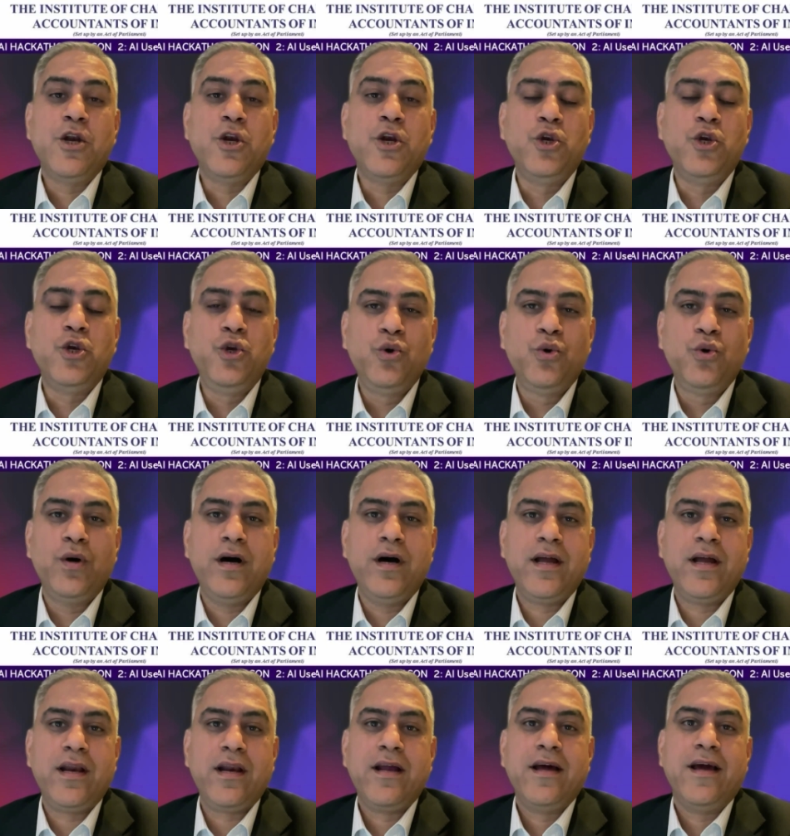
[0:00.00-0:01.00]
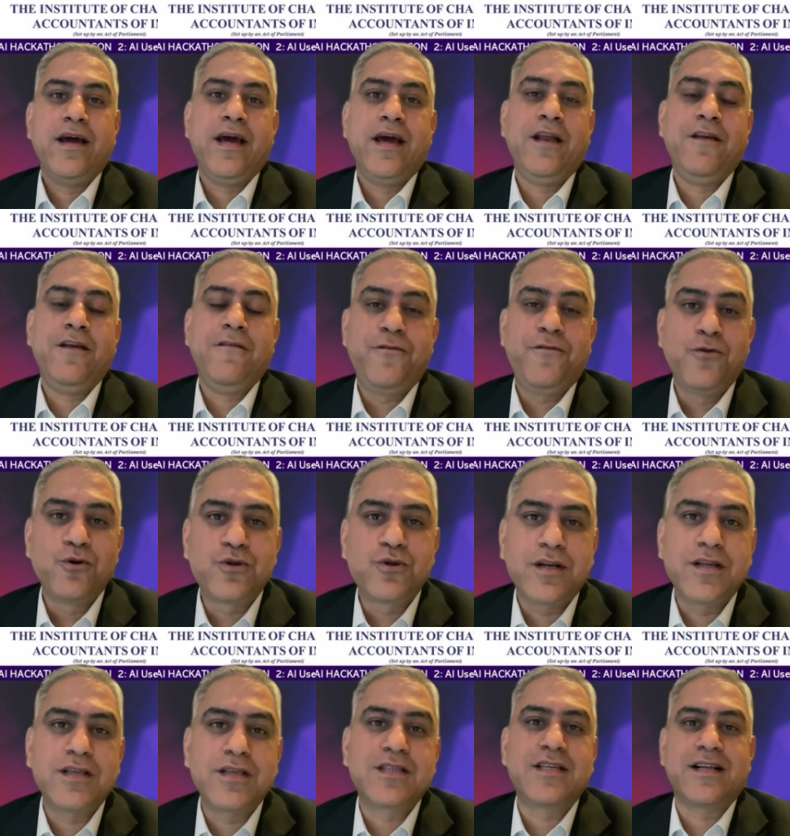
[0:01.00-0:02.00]
newer and
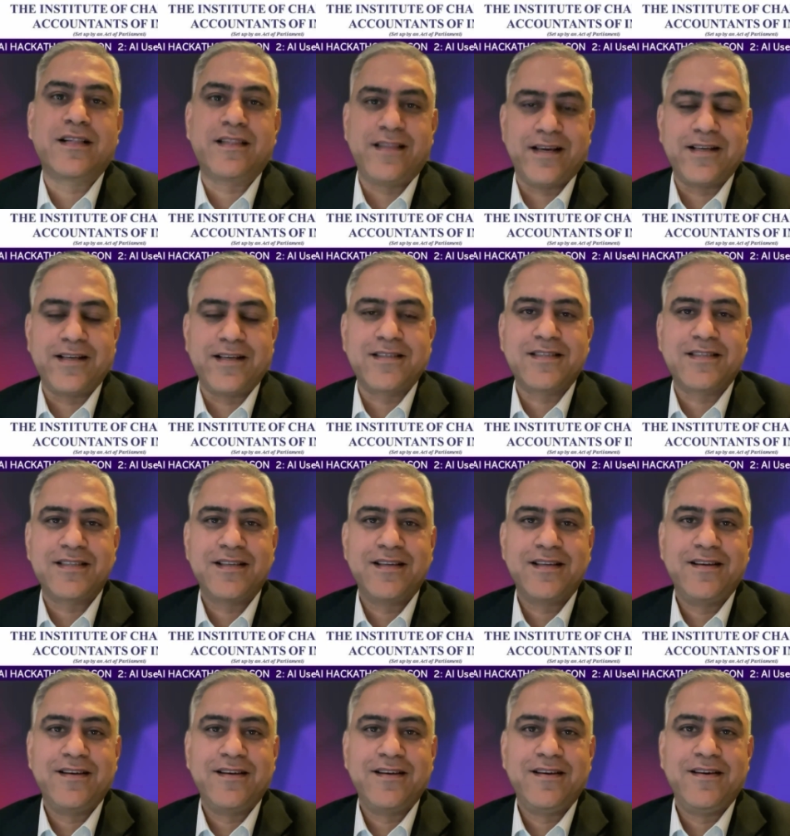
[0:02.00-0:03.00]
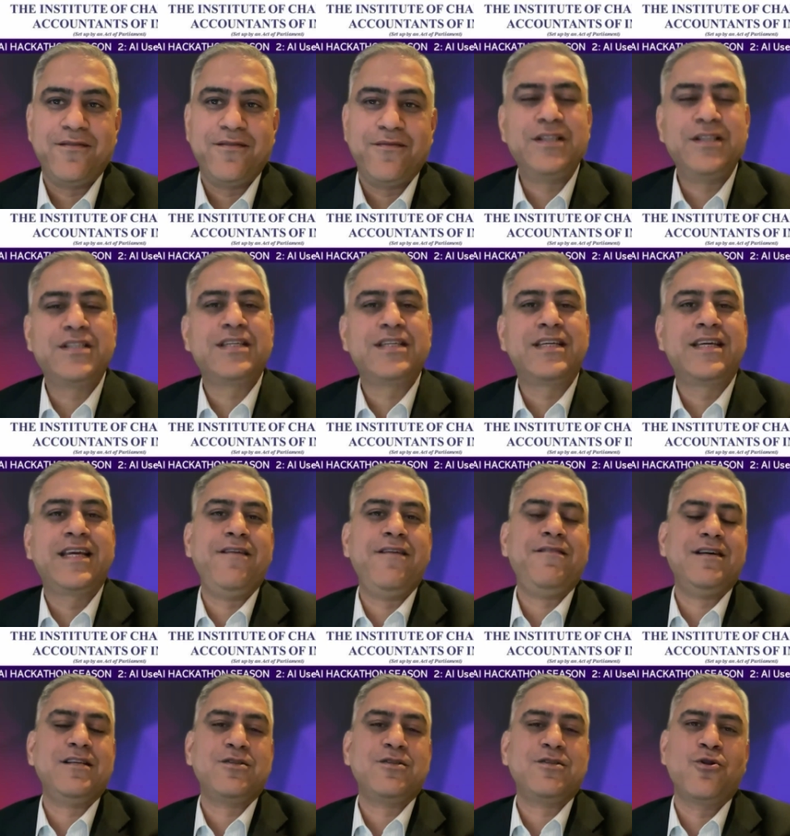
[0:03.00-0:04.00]
futuristic things, which gave
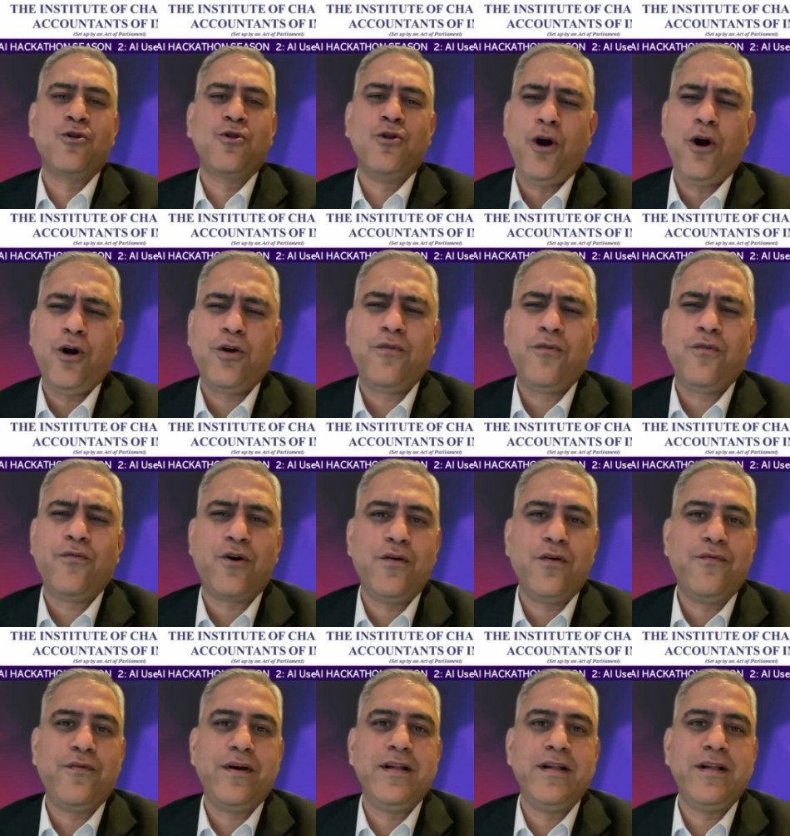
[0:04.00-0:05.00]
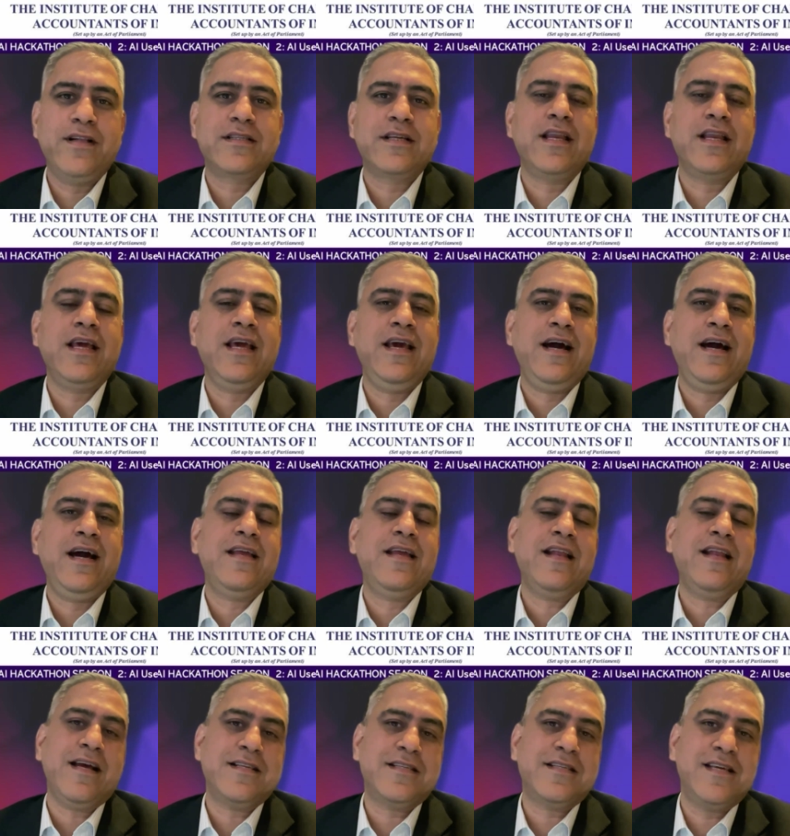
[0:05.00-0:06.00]
us a lot of confidence in AI and
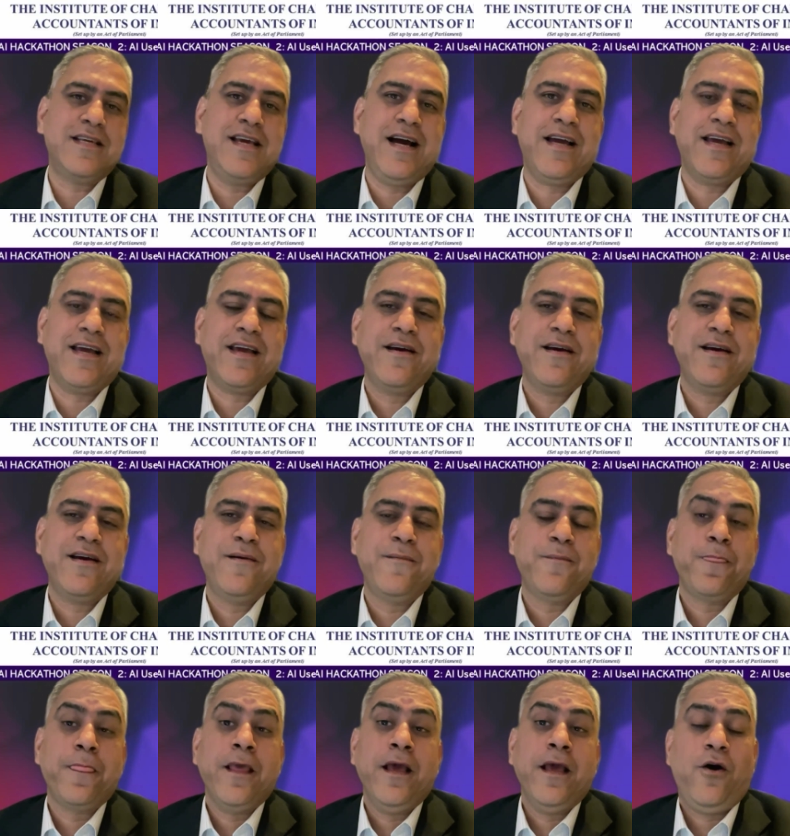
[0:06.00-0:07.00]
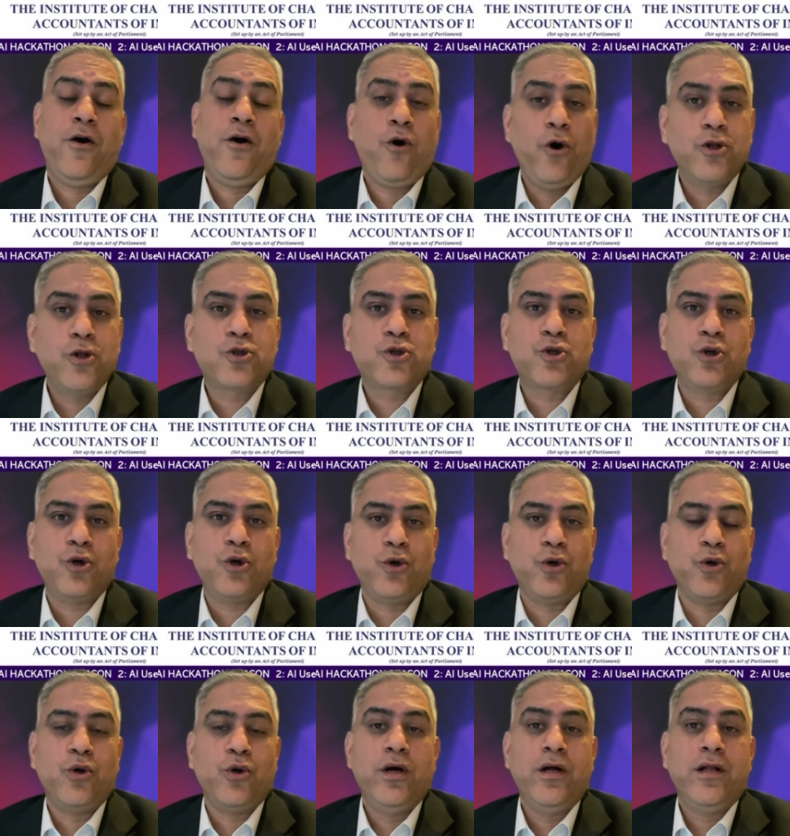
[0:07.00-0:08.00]
ICAI.
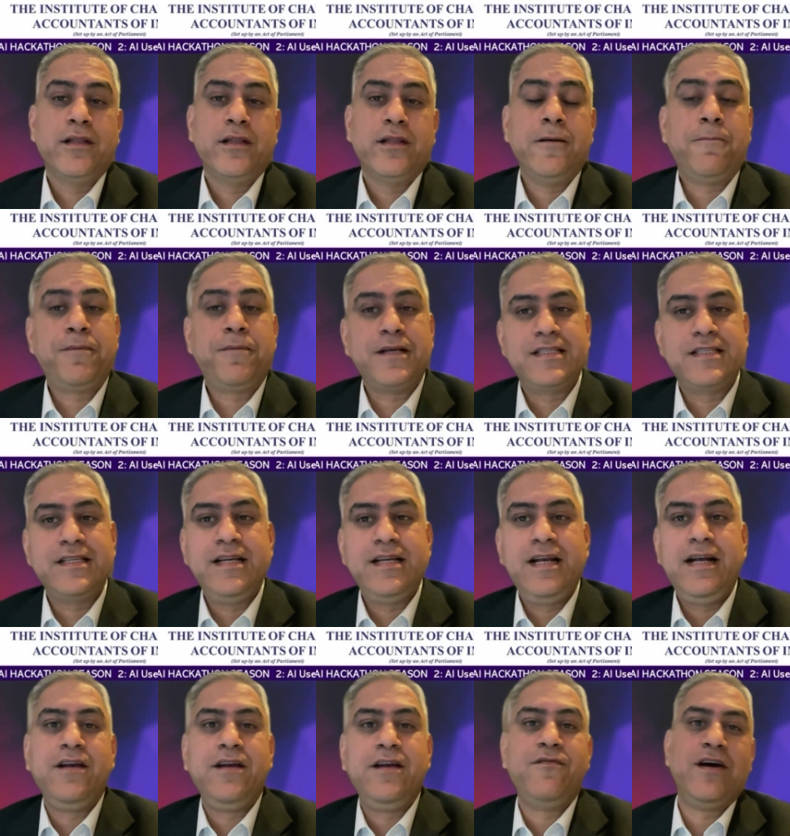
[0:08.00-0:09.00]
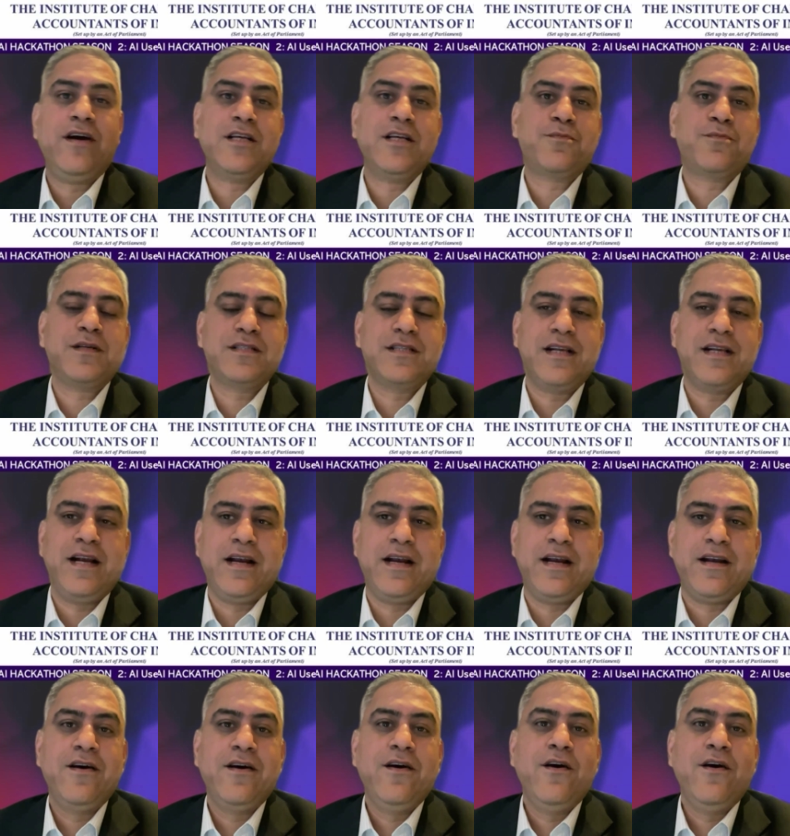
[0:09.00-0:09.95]
Also, the president and vice president